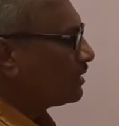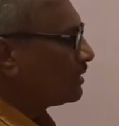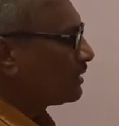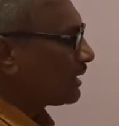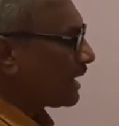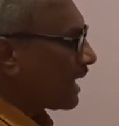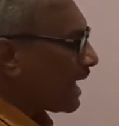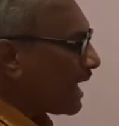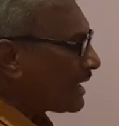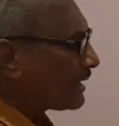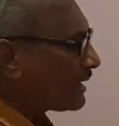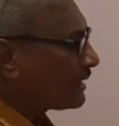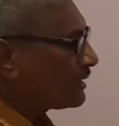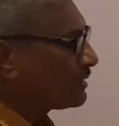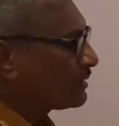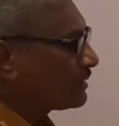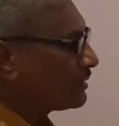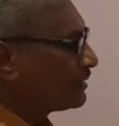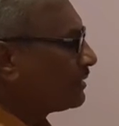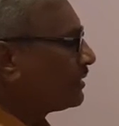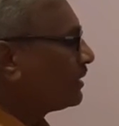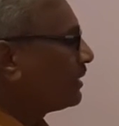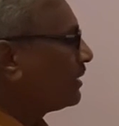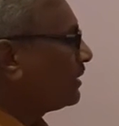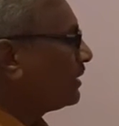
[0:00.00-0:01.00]
rank
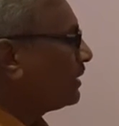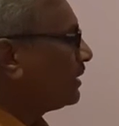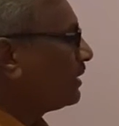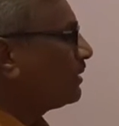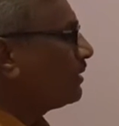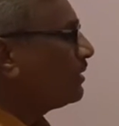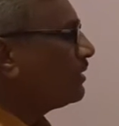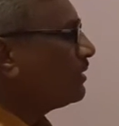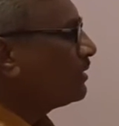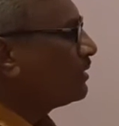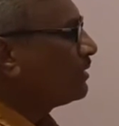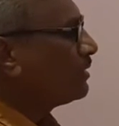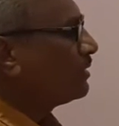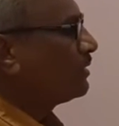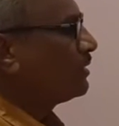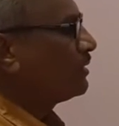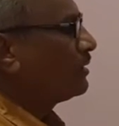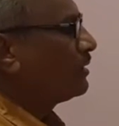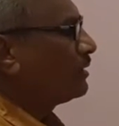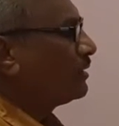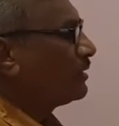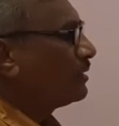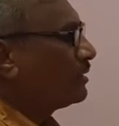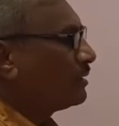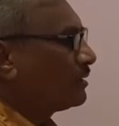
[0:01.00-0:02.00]
in the
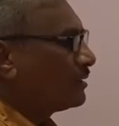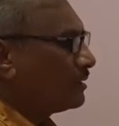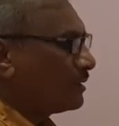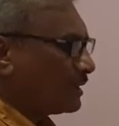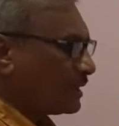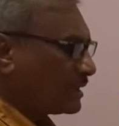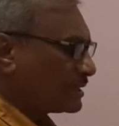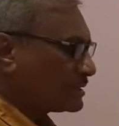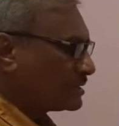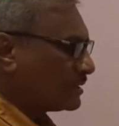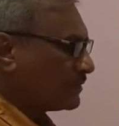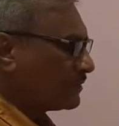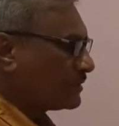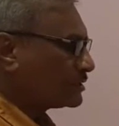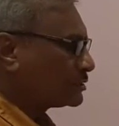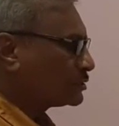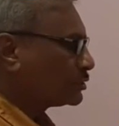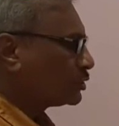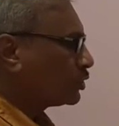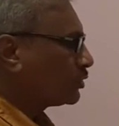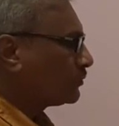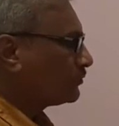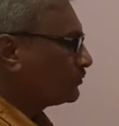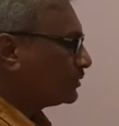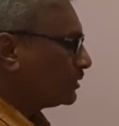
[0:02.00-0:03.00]
examination
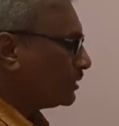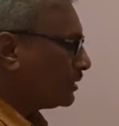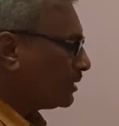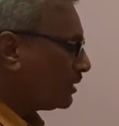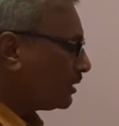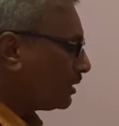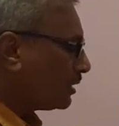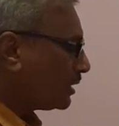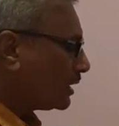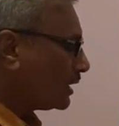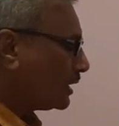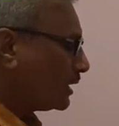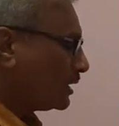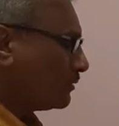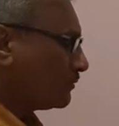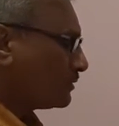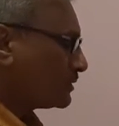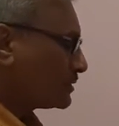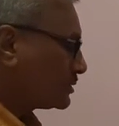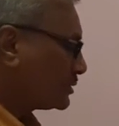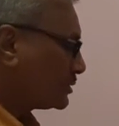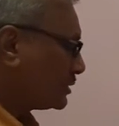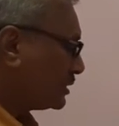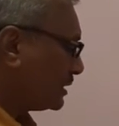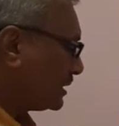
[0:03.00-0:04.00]
of the
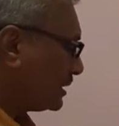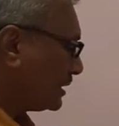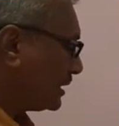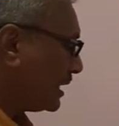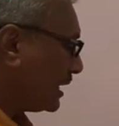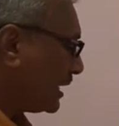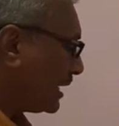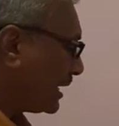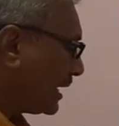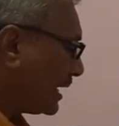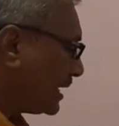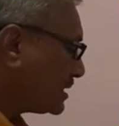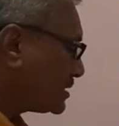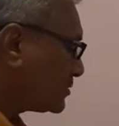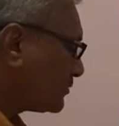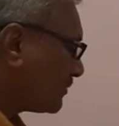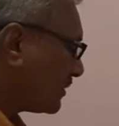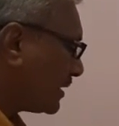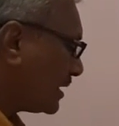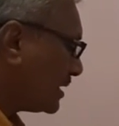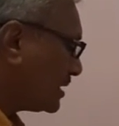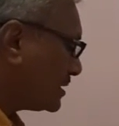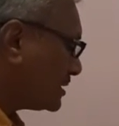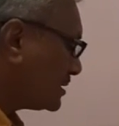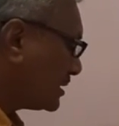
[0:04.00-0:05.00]
university, and that's why
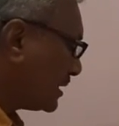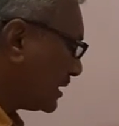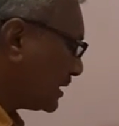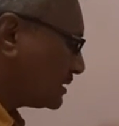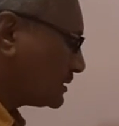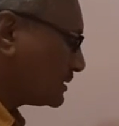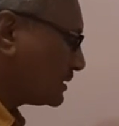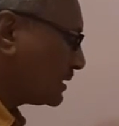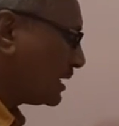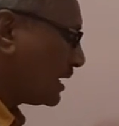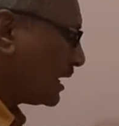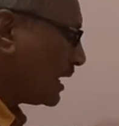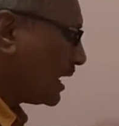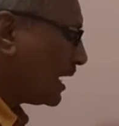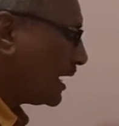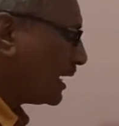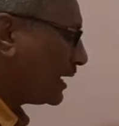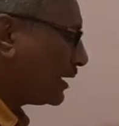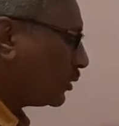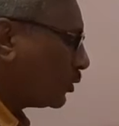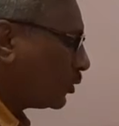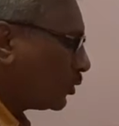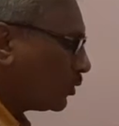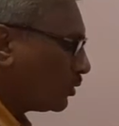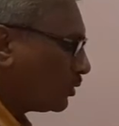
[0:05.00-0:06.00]
he says, I
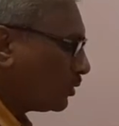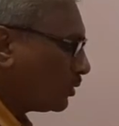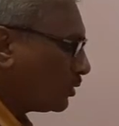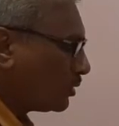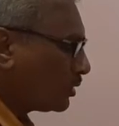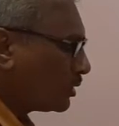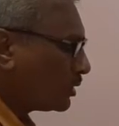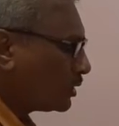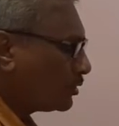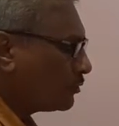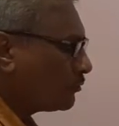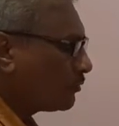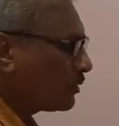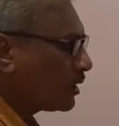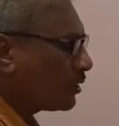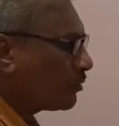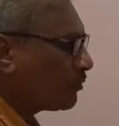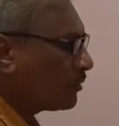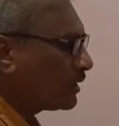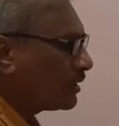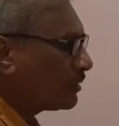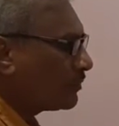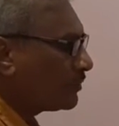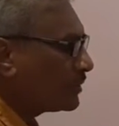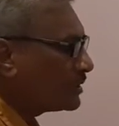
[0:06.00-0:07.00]
know you have
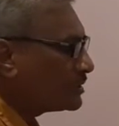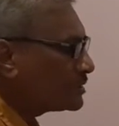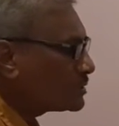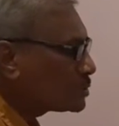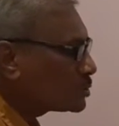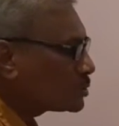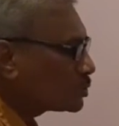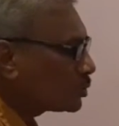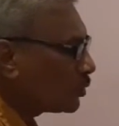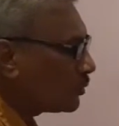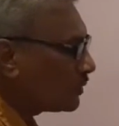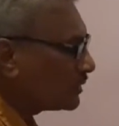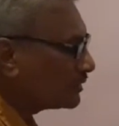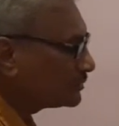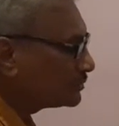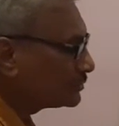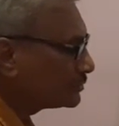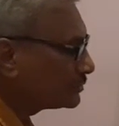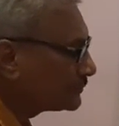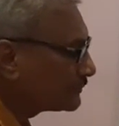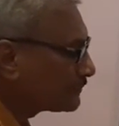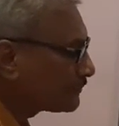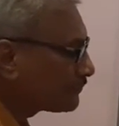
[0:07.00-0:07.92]
labored so much